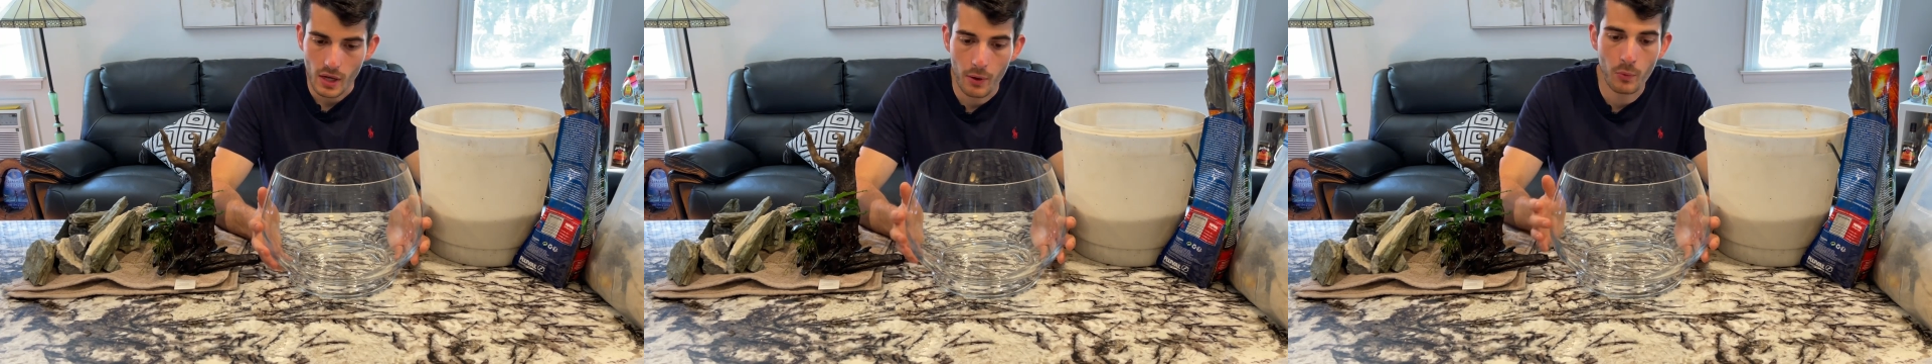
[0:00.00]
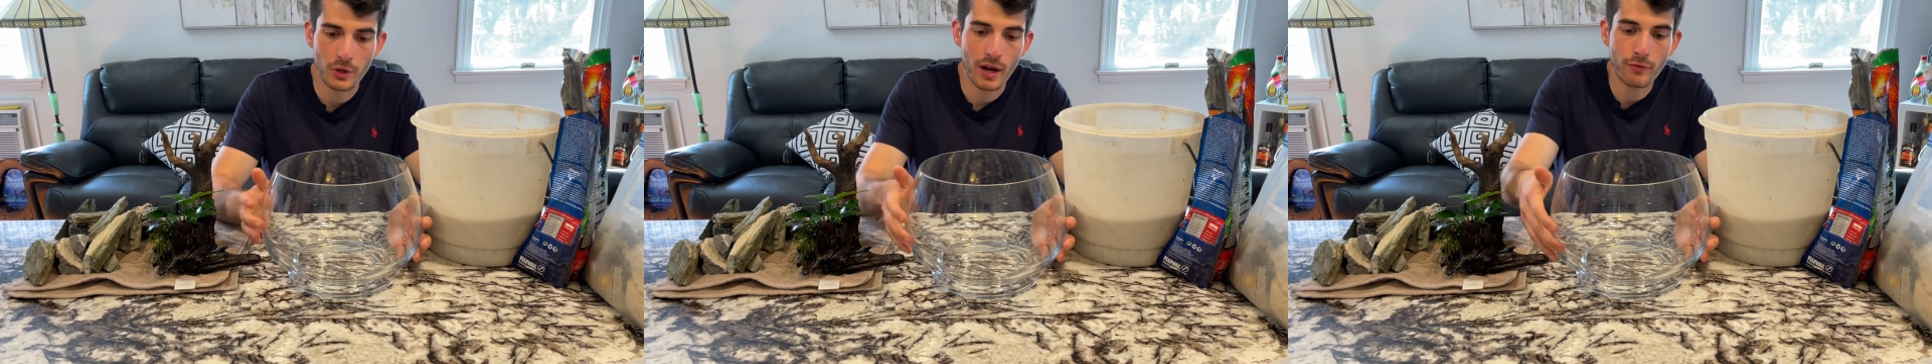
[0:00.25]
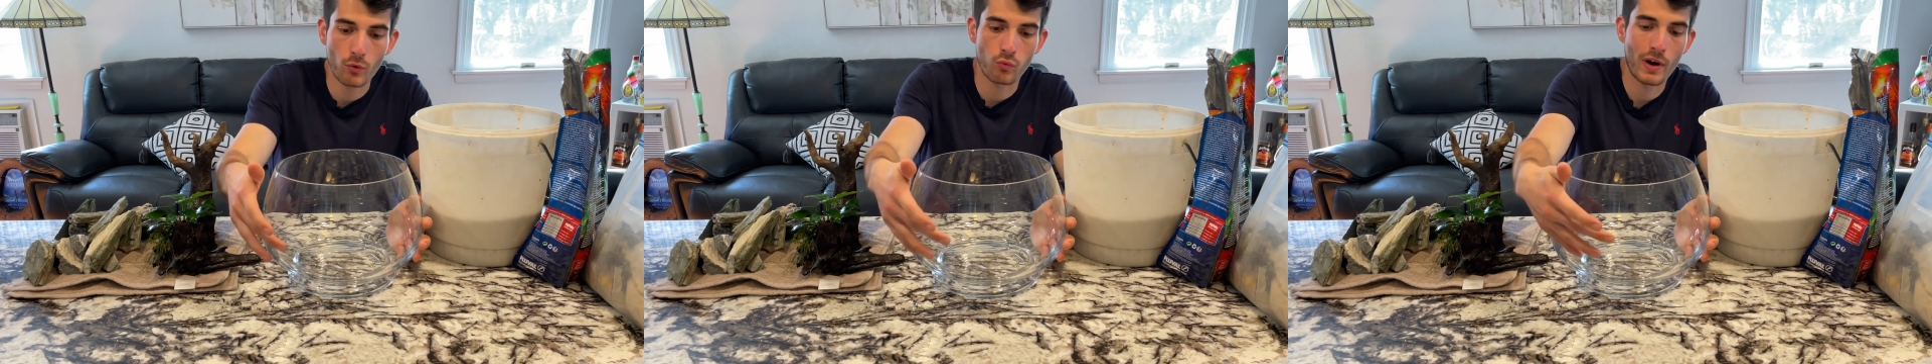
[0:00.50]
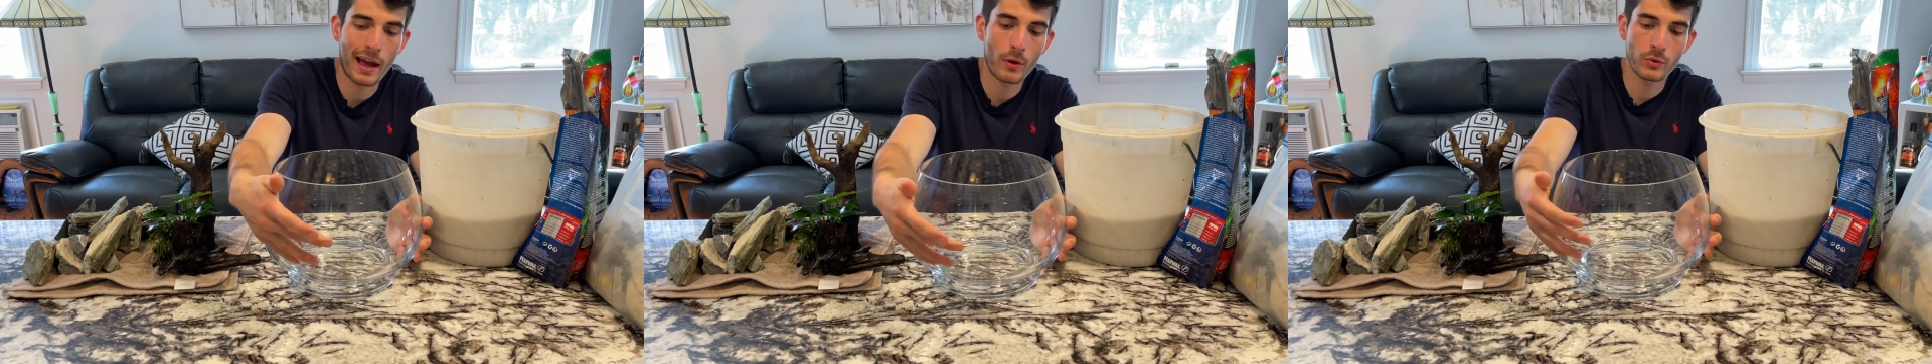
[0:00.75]
And when you have a
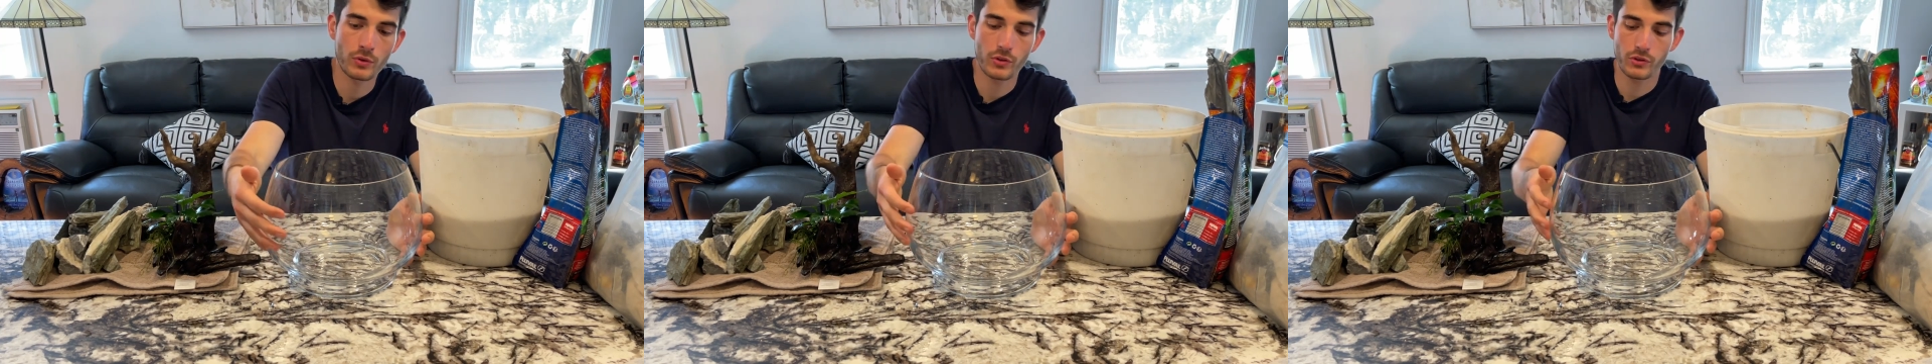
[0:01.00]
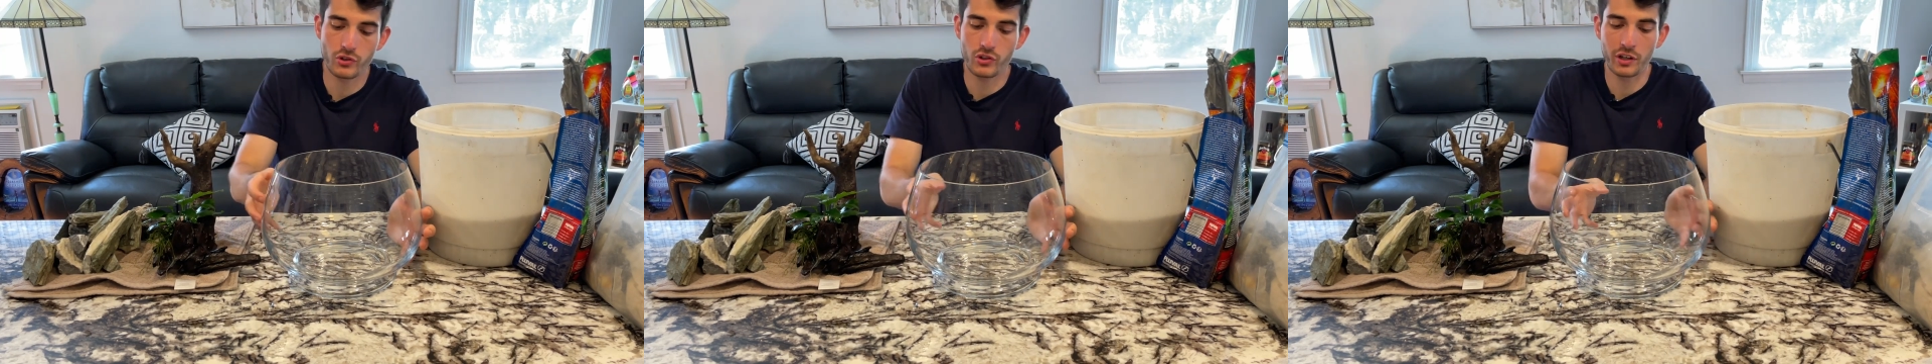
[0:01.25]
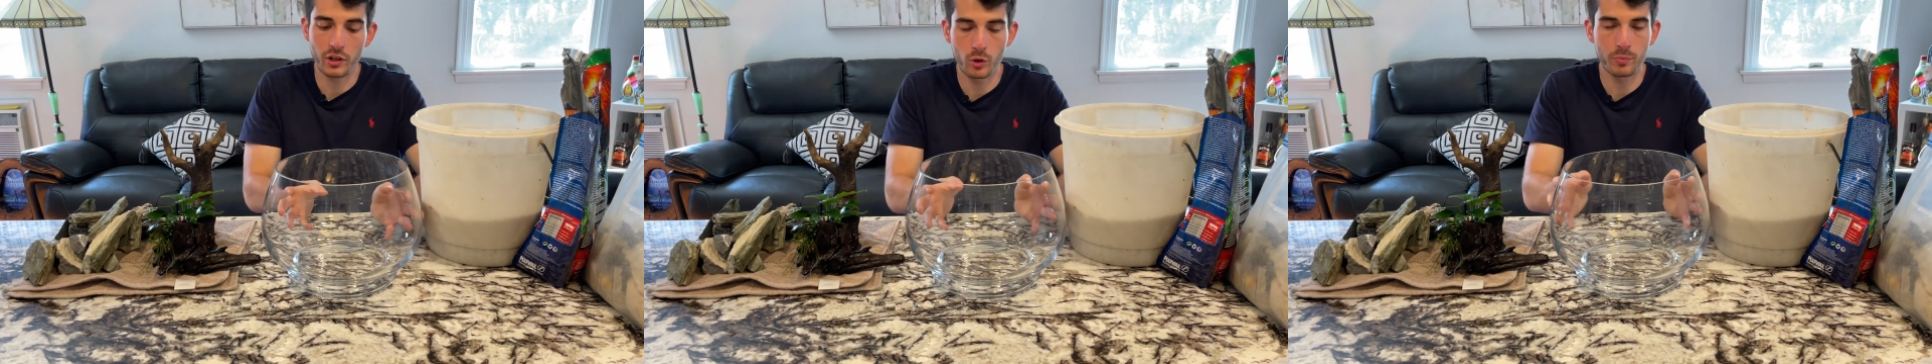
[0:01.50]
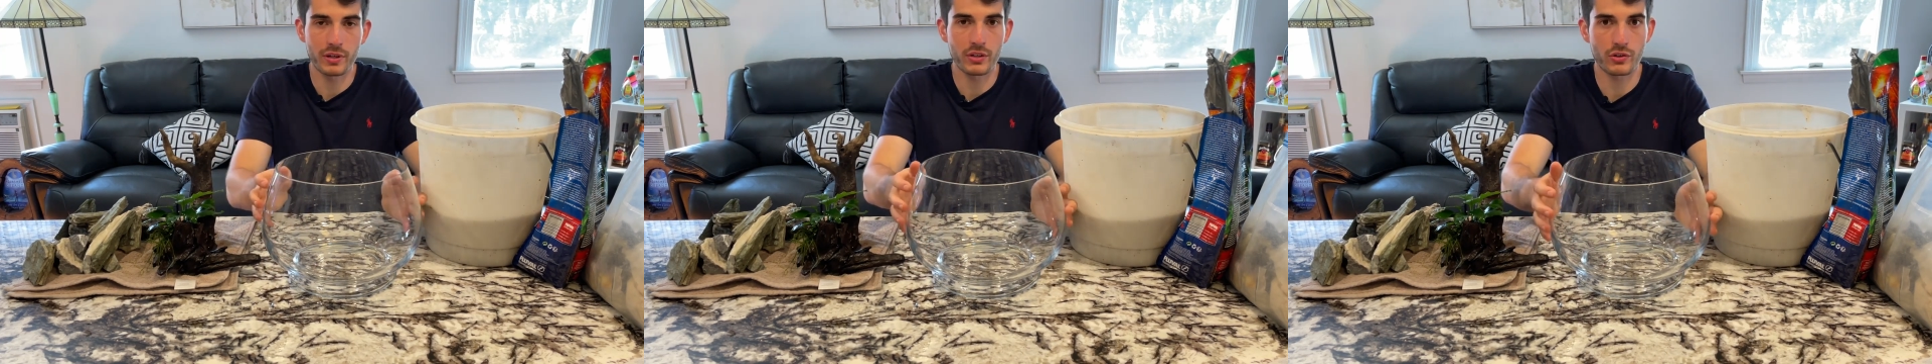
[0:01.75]
round
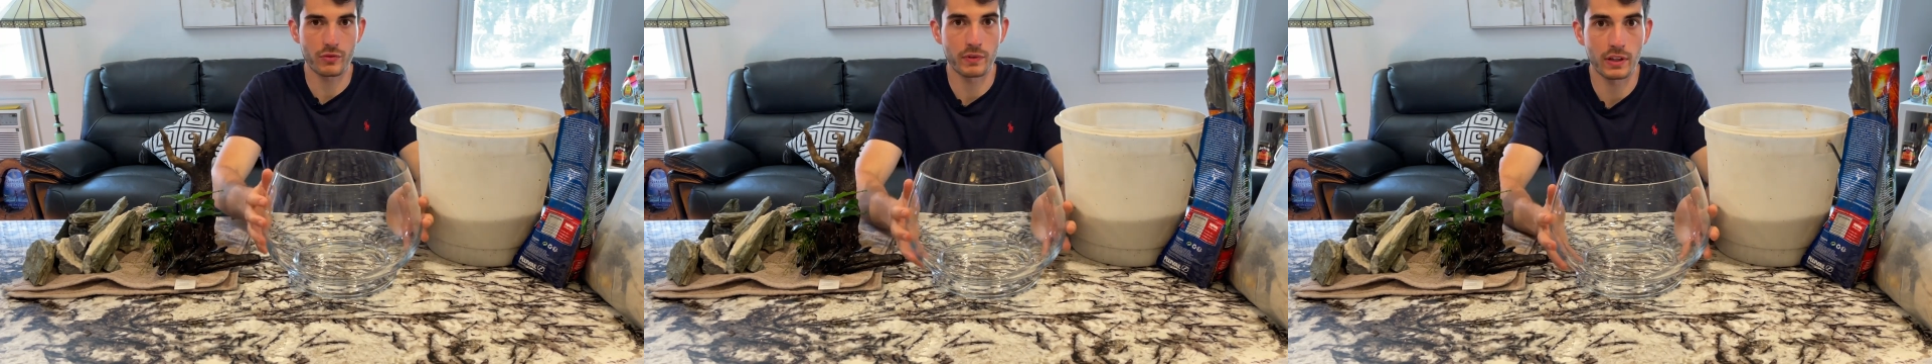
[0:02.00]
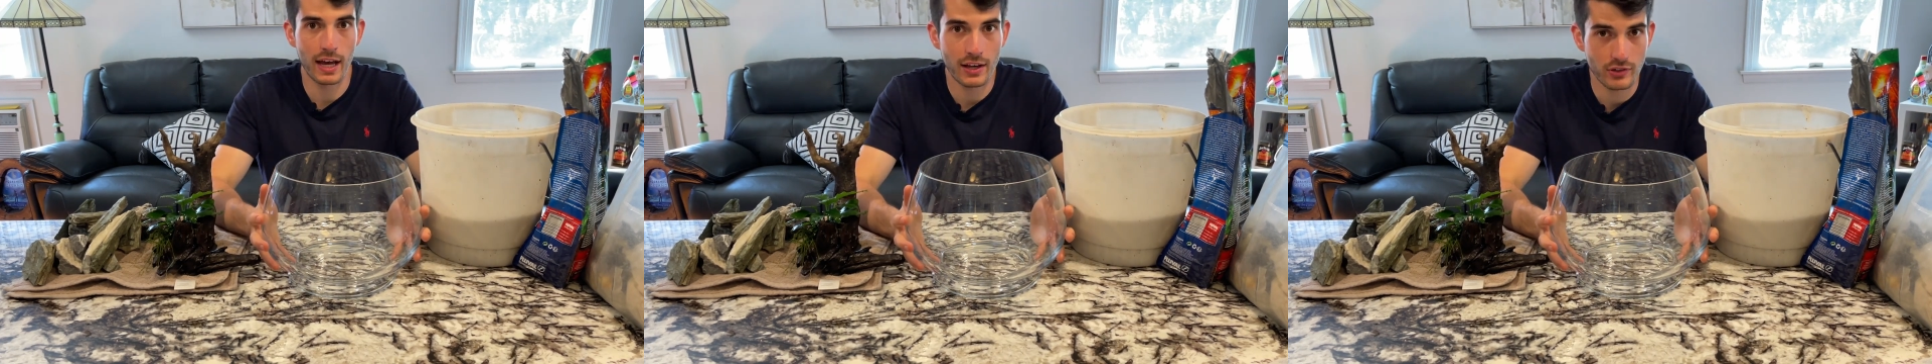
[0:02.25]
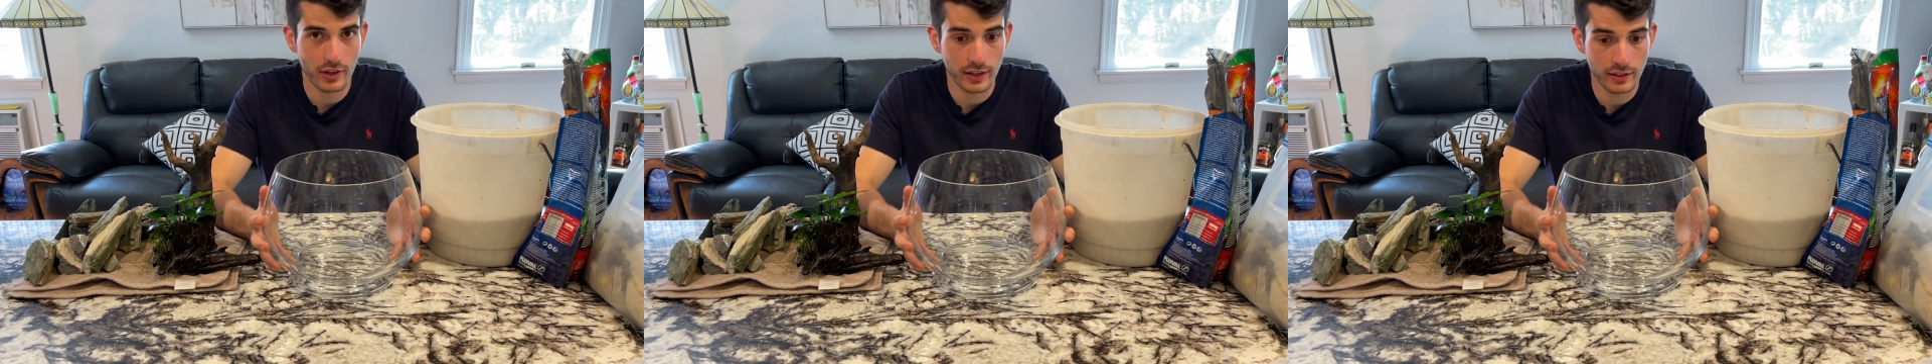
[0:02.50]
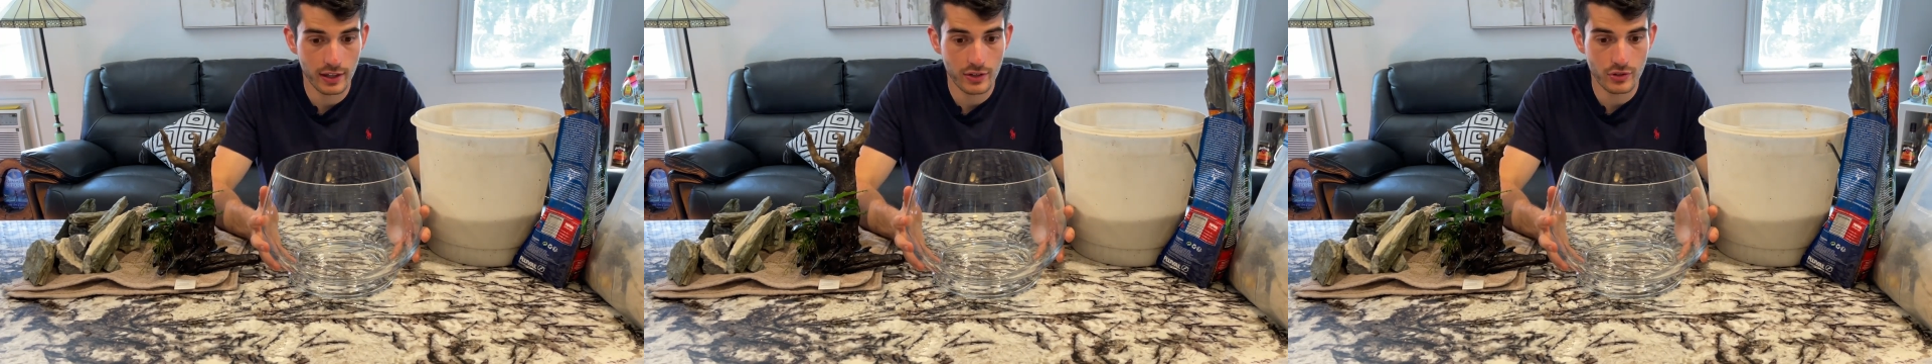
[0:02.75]
single piece of glass
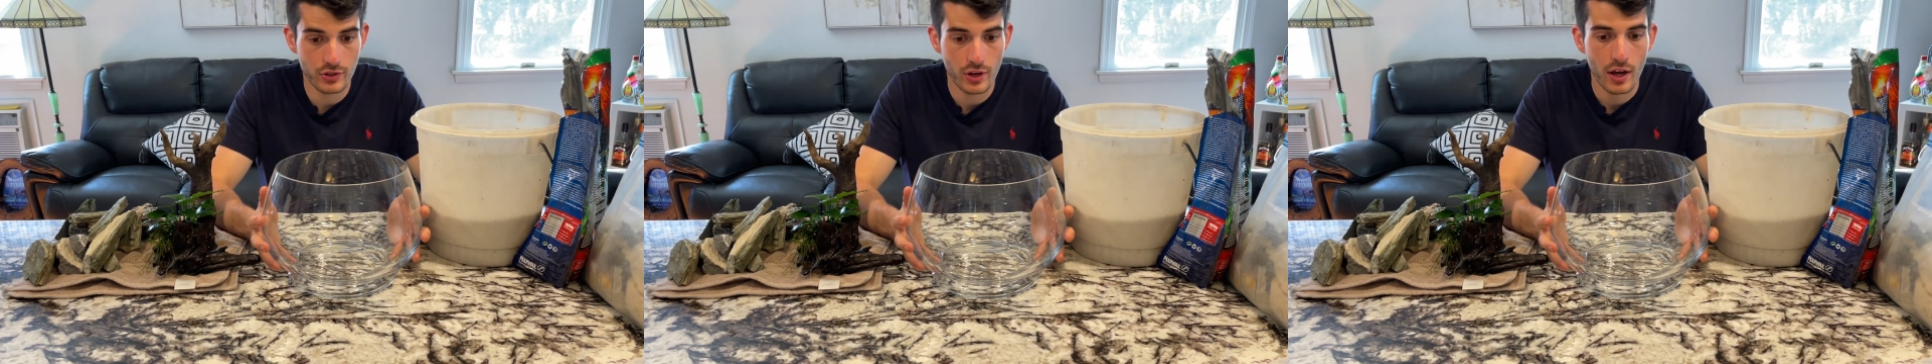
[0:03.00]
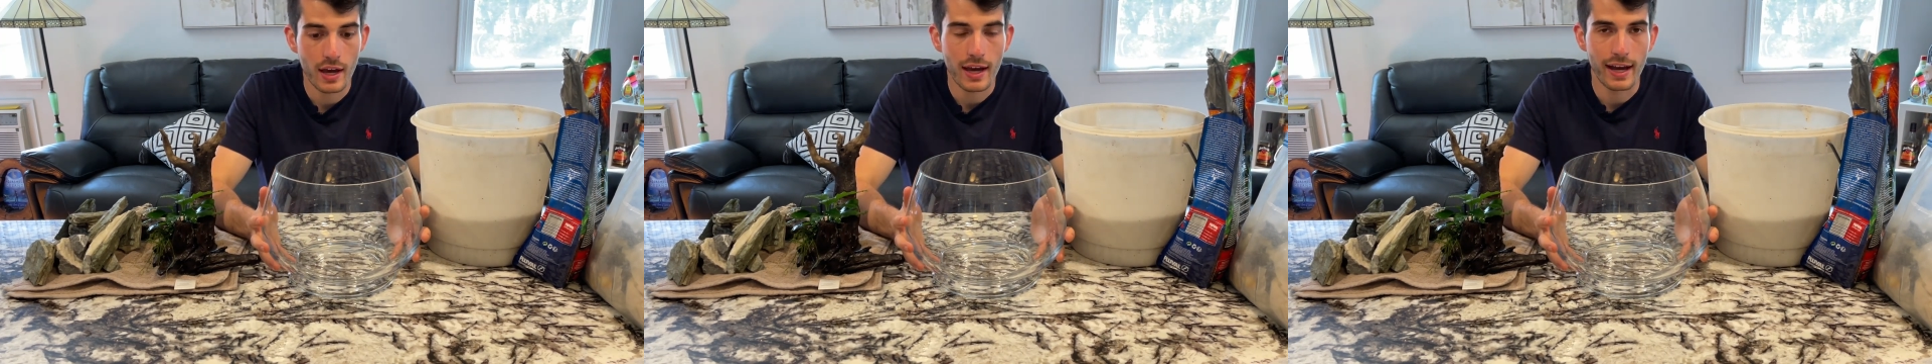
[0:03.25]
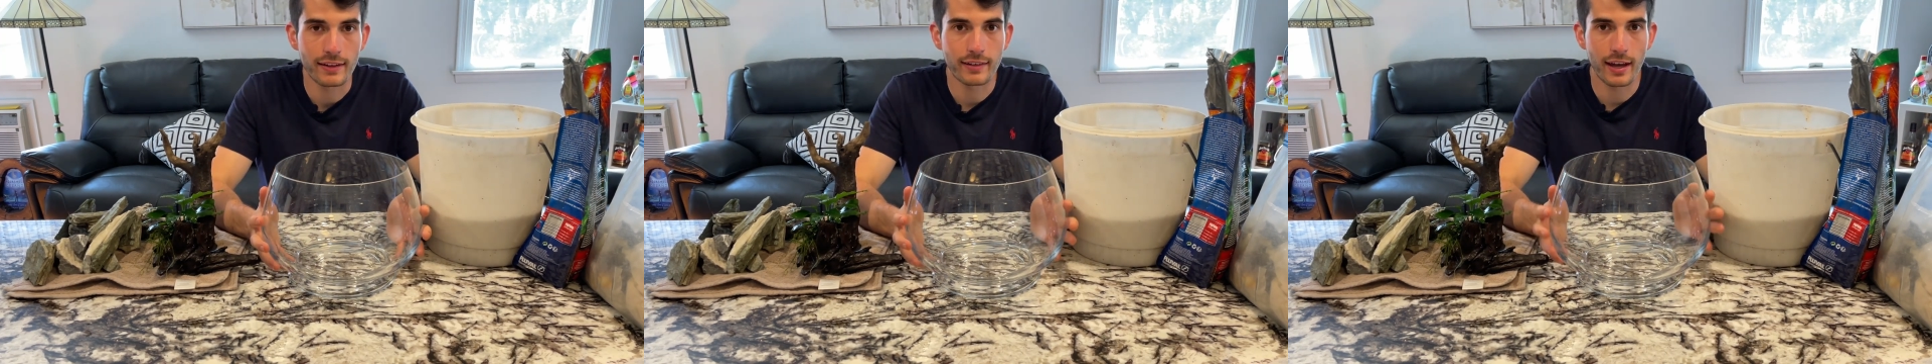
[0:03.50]
like this, it